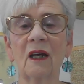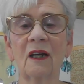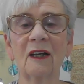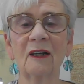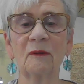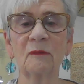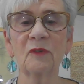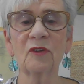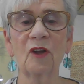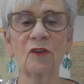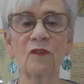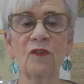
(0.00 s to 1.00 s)

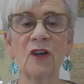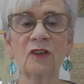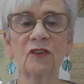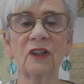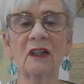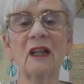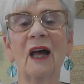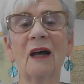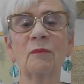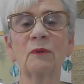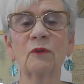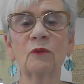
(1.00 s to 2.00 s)
So the first thing that
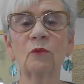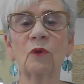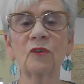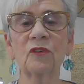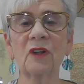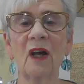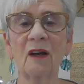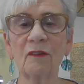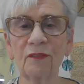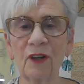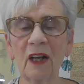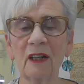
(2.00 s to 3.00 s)
happened was that
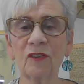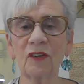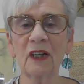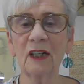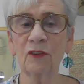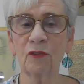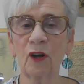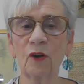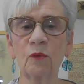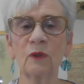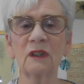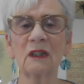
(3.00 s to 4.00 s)
our flights to
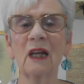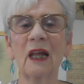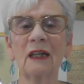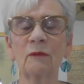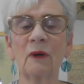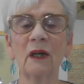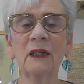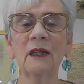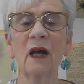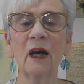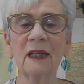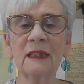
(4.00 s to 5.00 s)
Heathrow were delayed by
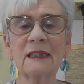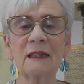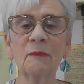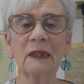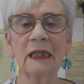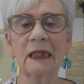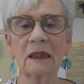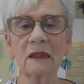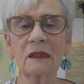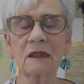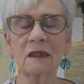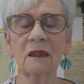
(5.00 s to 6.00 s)
90
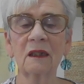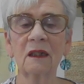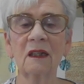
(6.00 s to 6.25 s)
minutes.